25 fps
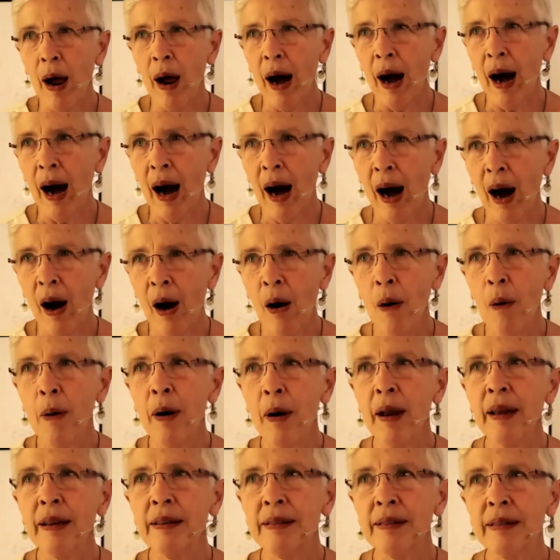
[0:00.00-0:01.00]
how
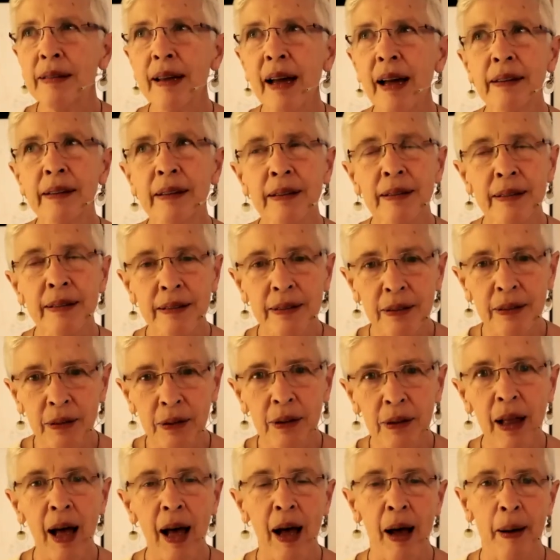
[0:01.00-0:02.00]
is that
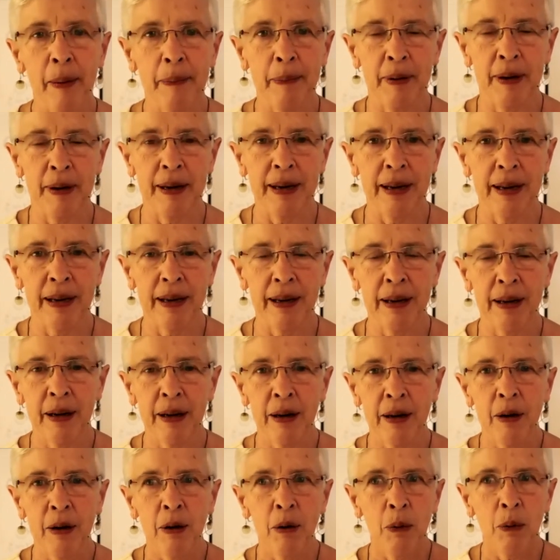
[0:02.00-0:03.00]
still happening?
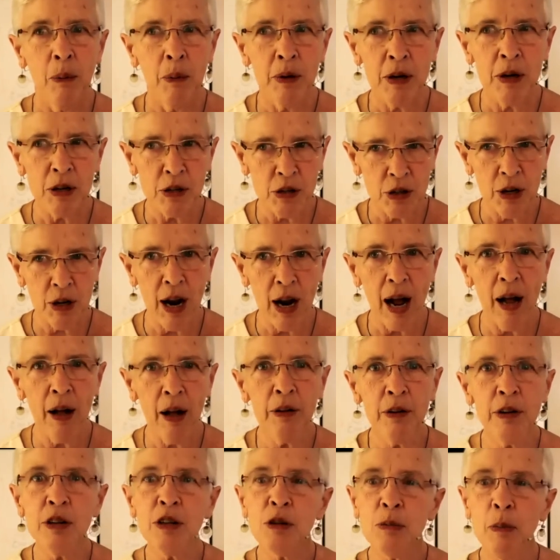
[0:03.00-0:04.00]
When a
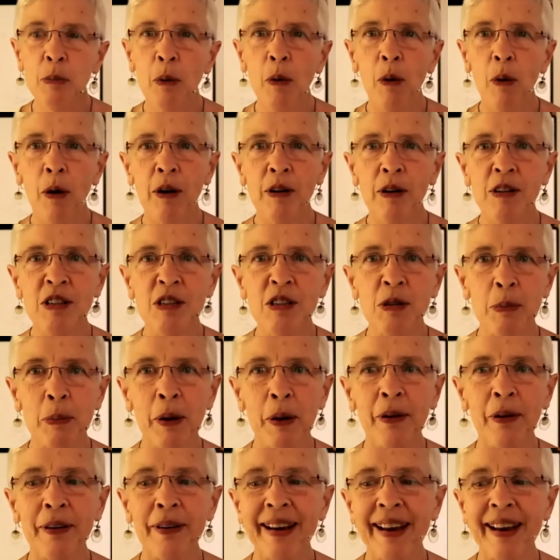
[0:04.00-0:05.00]
child is born,
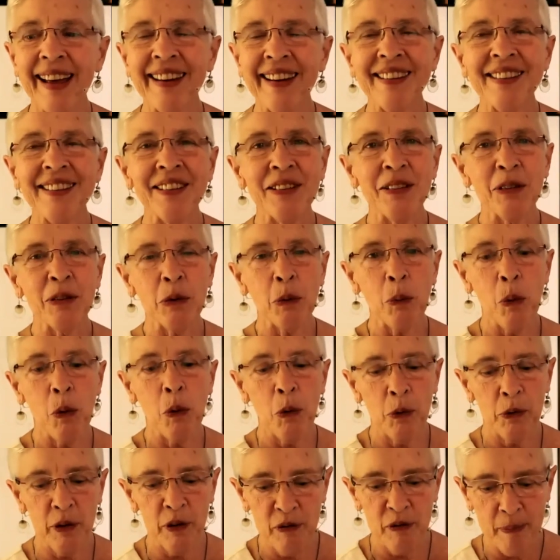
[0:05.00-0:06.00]
spirit enters the
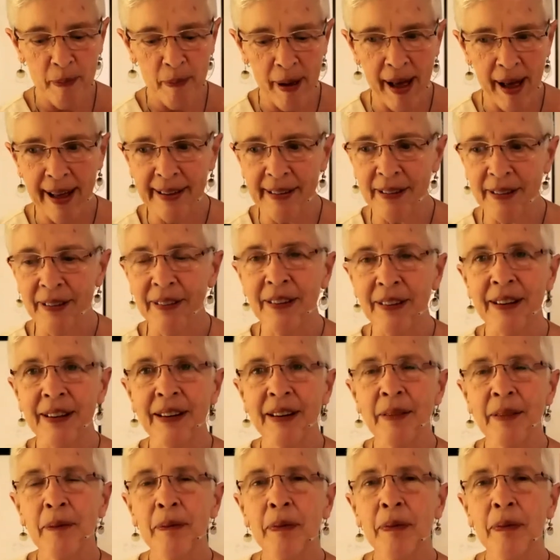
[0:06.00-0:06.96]
world of matter.